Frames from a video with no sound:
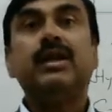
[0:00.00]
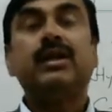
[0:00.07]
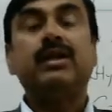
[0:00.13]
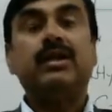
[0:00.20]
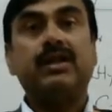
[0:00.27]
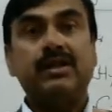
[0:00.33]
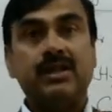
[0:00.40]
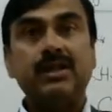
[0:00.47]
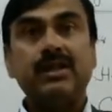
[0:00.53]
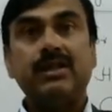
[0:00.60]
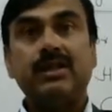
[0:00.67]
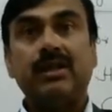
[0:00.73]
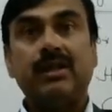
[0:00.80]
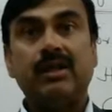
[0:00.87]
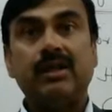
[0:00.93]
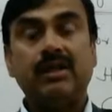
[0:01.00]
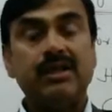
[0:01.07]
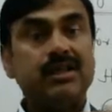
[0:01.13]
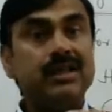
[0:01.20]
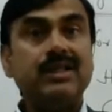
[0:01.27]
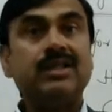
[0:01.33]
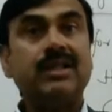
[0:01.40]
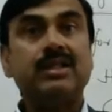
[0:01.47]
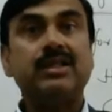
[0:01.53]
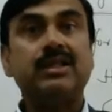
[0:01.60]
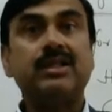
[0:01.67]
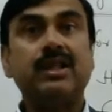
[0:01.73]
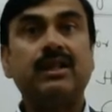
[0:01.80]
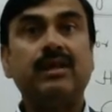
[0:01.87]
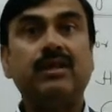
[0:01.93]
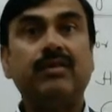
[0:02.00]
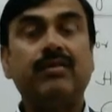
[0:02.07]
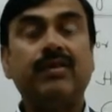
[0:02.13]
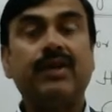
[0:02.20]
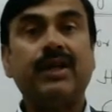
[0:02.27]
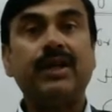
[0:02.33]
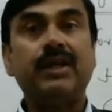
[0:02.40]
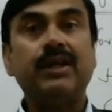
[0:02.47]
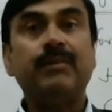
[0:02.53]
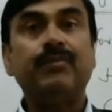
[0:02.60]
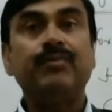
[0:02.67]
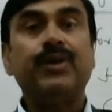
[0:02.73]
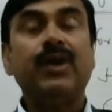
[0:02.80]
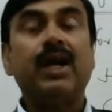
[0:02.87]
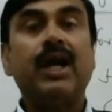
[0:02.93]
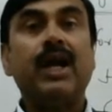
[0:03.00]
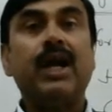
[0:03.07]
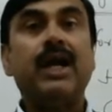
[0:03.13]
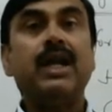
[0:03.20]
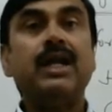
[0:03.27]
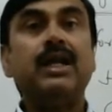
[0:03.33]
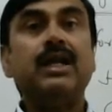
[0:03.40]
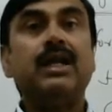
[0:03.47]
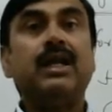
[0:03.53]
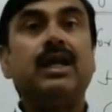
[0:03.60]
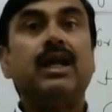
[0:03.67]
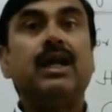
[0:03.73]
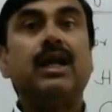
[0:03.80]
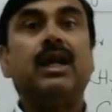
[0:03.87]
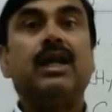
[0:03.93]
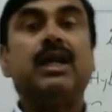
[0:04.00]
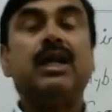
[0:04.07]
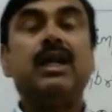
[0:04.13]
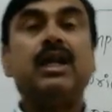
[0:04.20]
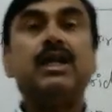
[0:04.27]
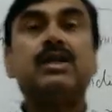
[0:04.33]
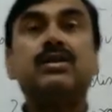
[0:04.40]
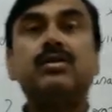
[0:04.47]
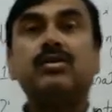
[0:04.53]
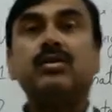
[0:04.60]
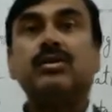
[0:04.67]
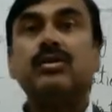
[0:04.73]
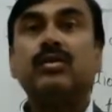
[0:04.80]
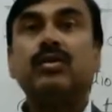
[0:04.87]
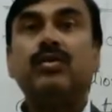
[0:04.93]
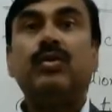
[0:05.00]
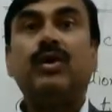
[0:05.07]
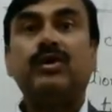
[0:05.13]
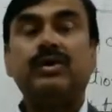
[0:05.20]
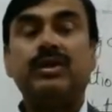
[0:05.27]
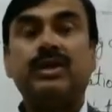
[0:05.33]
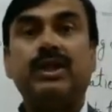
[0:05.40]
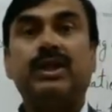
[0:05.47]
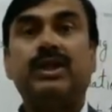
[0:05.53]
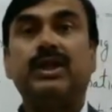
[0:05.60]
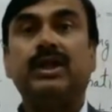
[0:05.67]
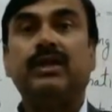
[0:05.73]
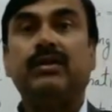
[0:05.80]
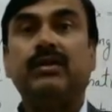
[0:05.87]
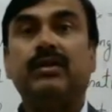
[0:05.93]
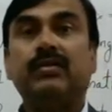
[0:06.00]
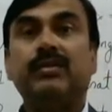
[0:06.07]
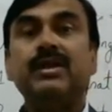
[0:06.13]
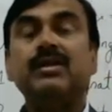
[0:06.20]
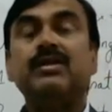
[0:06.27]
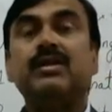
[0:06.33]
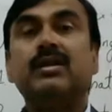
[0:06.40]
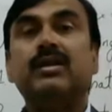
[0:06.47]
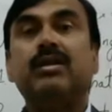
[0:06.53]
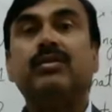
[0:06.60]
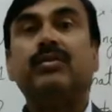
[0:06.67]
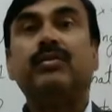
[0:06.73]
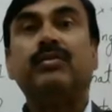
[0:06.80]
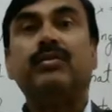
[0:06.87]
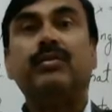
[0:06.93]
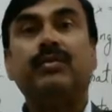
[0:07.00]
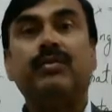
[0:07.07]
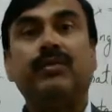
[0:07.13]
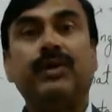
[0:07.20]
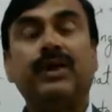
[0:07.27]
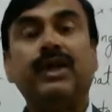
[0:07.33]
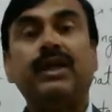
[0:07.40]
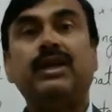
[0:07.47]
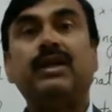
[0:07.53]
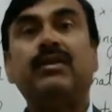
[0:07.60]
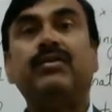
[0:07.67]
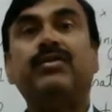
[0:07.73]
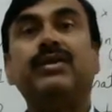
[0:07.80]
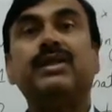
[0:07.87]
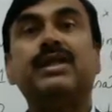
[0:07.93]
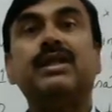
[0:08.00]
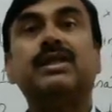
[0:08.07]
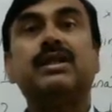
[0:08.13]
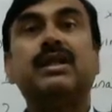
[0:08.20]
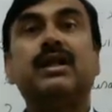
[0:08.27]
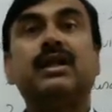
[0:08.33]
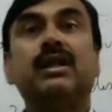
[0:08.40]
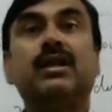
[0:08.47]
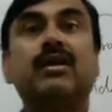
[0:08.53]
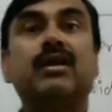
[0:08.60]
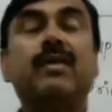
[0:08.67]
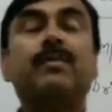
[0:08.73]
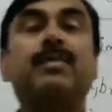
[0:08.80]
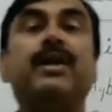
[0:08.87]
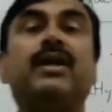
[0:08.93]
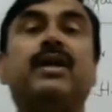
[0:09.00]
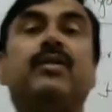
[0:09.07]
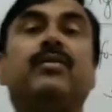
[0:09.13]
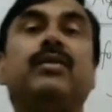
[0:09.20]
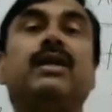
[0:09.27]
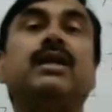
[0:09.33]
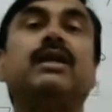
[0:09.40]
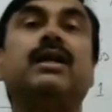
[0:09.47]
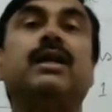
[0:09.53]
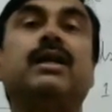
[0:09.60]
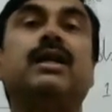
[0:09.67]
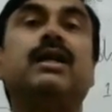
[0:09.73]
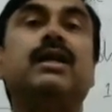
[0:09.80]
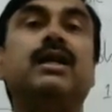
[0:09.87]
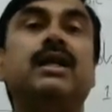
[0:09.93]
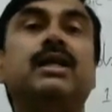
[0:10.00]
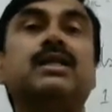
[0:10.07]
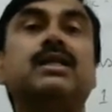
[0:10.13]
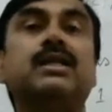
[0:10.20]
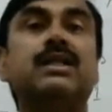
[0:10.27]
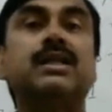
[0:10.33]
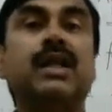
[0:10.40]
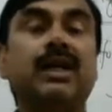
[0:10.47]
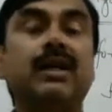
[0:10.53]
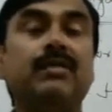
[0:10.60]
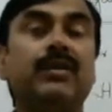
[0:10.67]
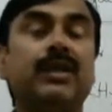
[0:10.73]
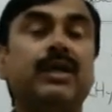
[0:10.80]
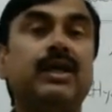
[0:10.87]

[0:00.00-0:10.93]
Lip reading: disease resistant variety, and less water taking, means the variety which is comparatively taking less time,